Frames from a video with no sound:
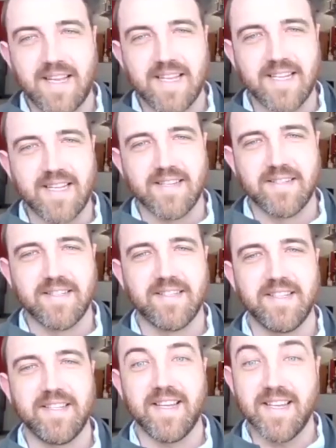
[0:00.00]

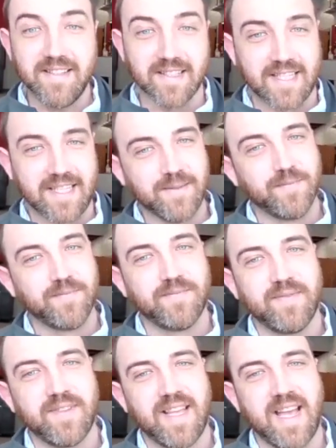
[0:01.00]
In Italy,
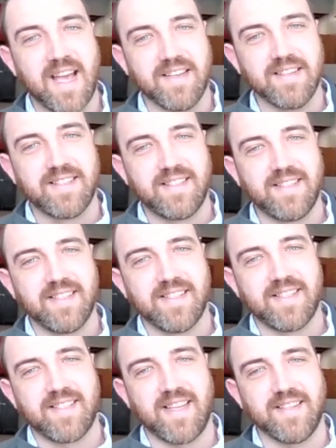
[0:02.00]
at
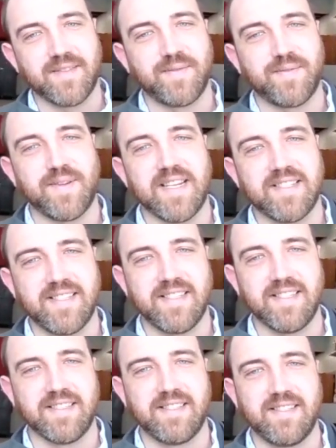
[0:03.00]
St.
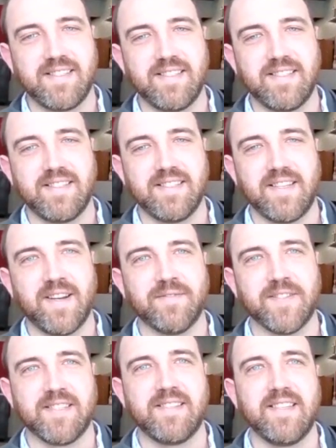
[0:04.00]
Francis of
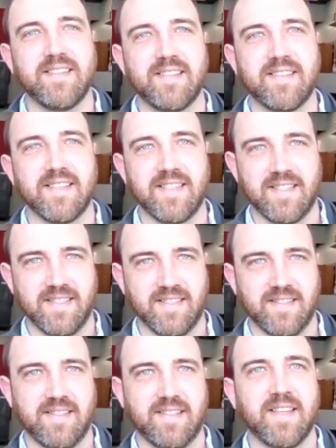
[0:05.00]

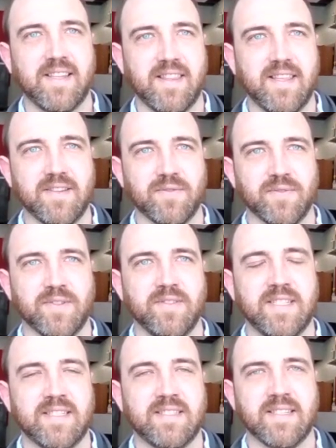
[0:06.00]
Assisi's Cathedral
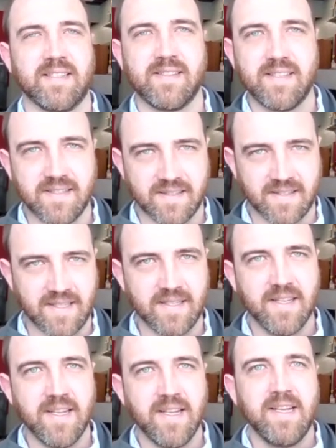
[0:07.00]
in Assisi,
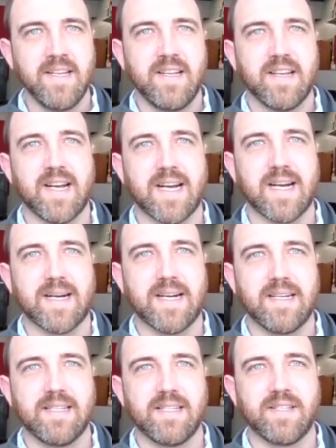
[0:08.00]

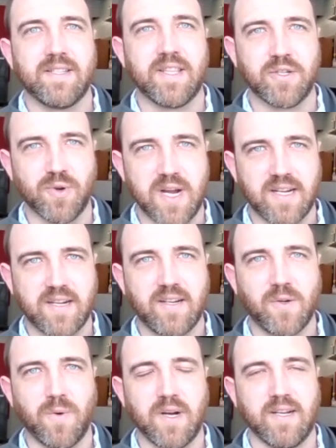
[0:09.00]
the Drake
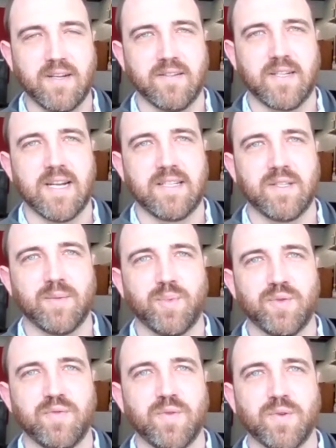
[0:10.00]
Choir got to
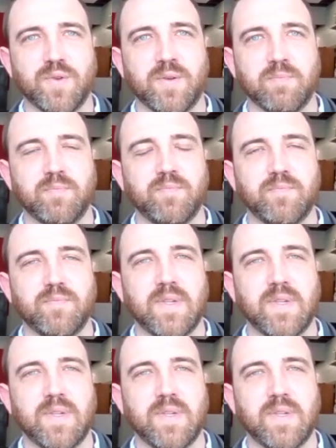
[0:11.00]
perform